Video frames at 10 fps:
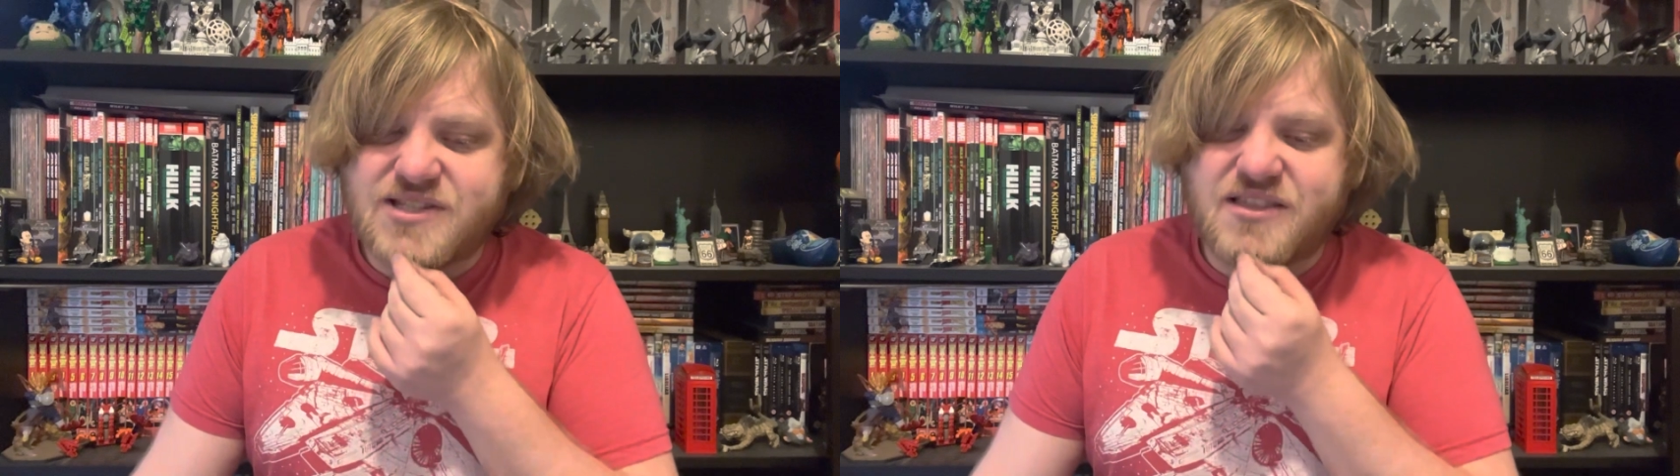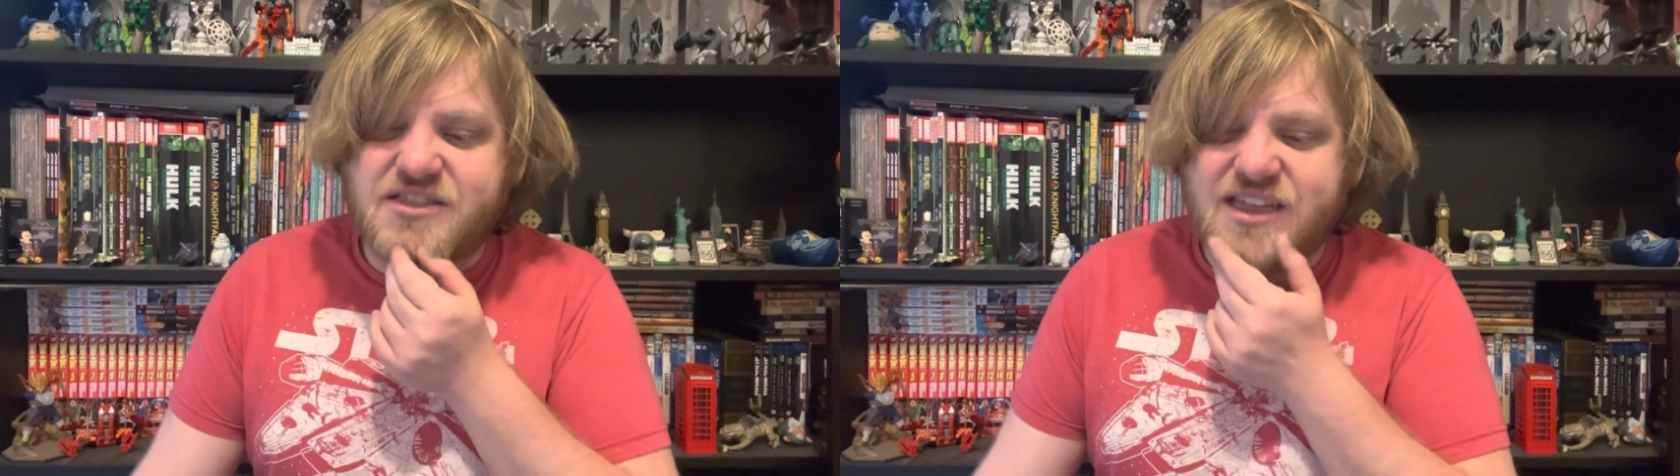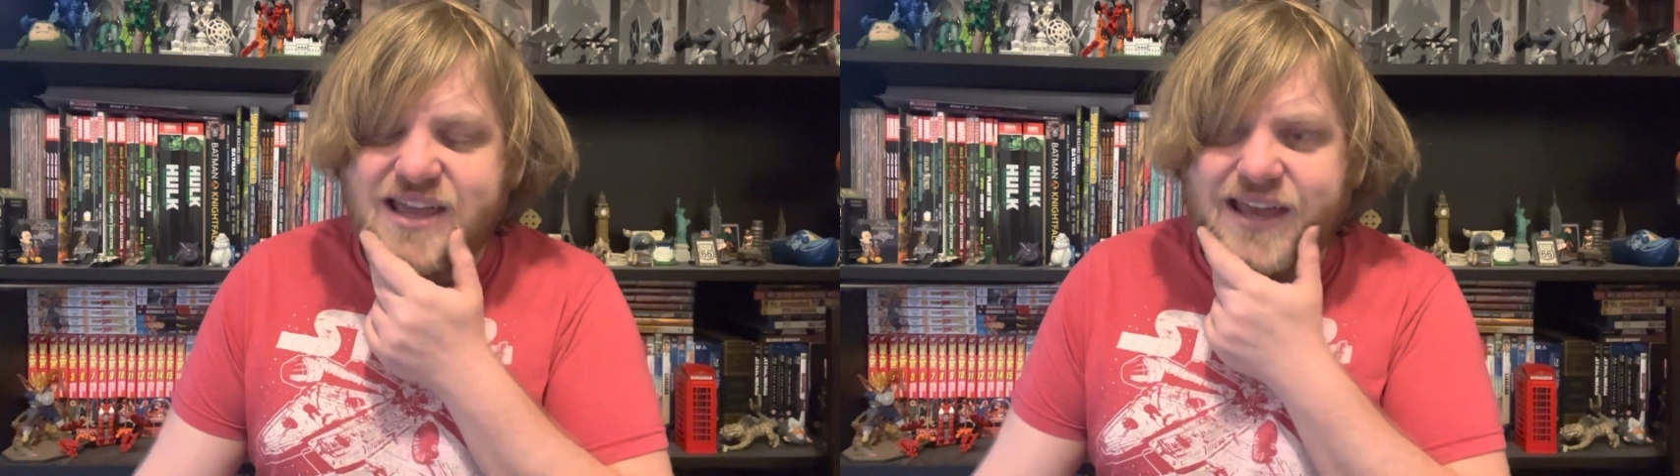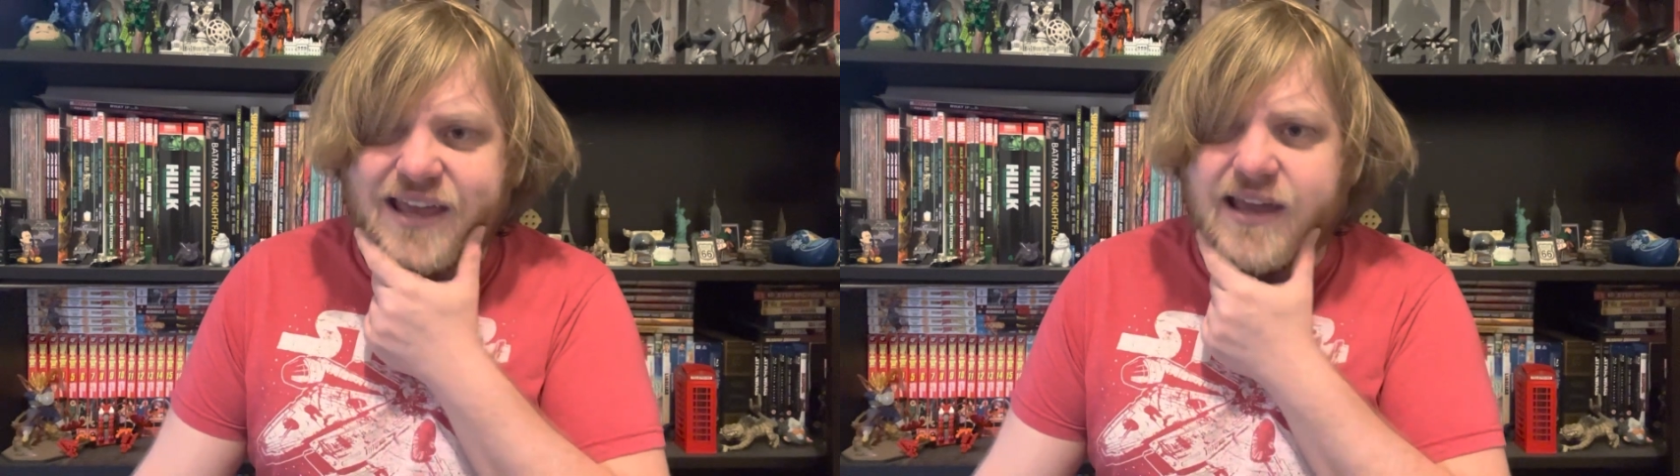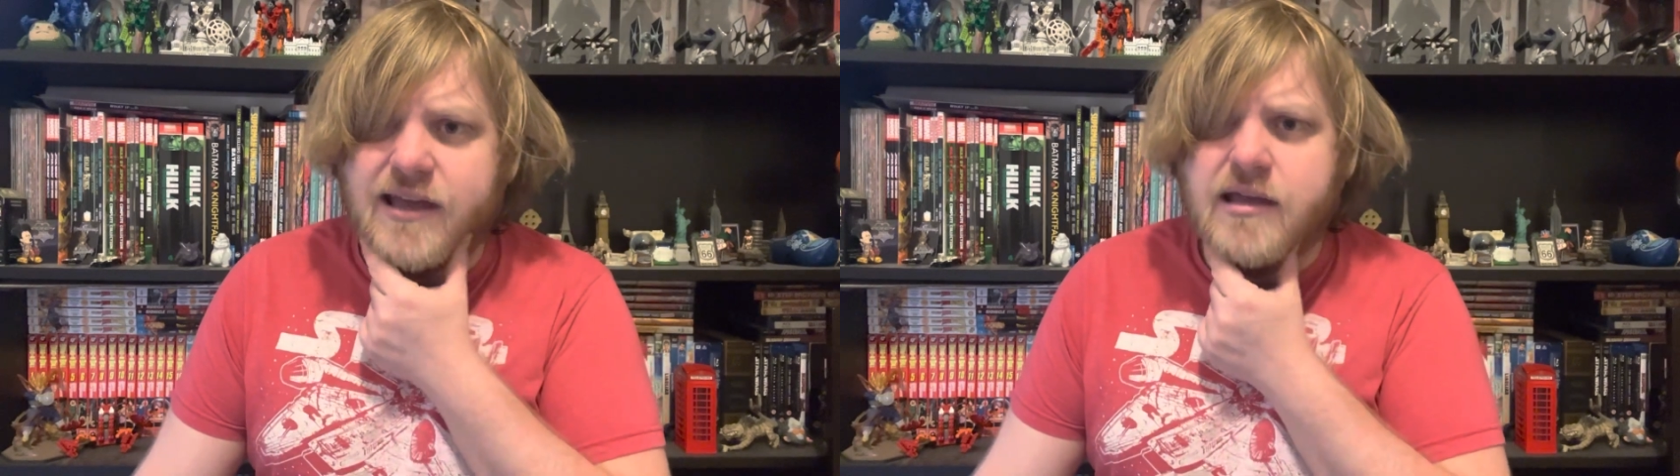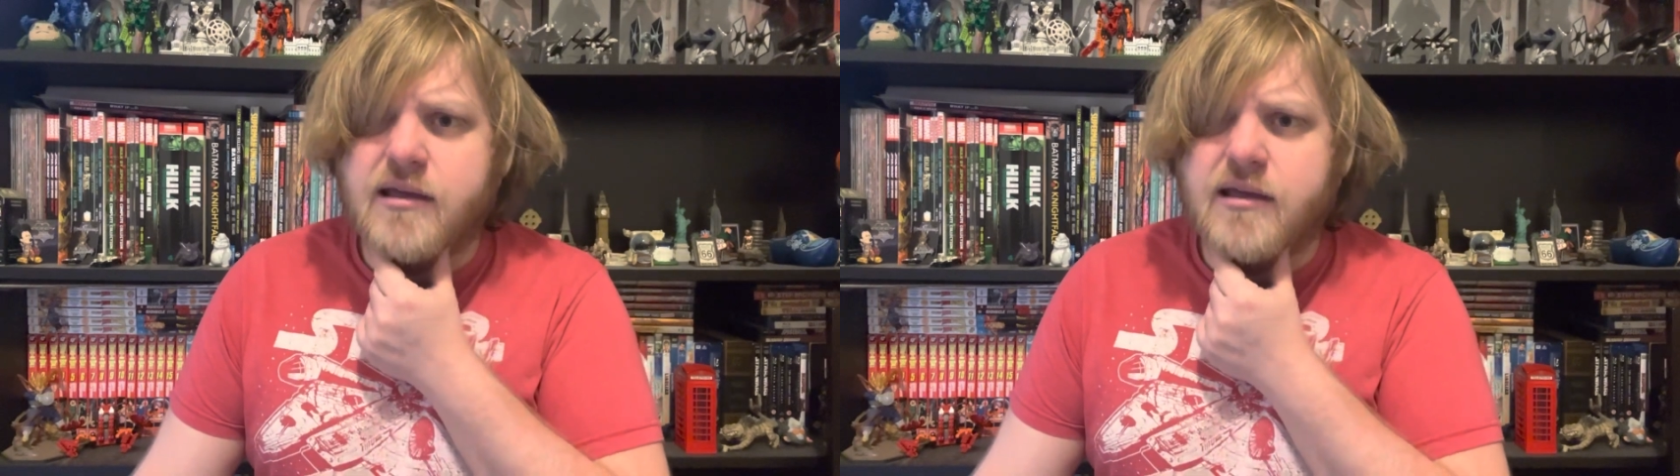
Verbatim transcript: the thing.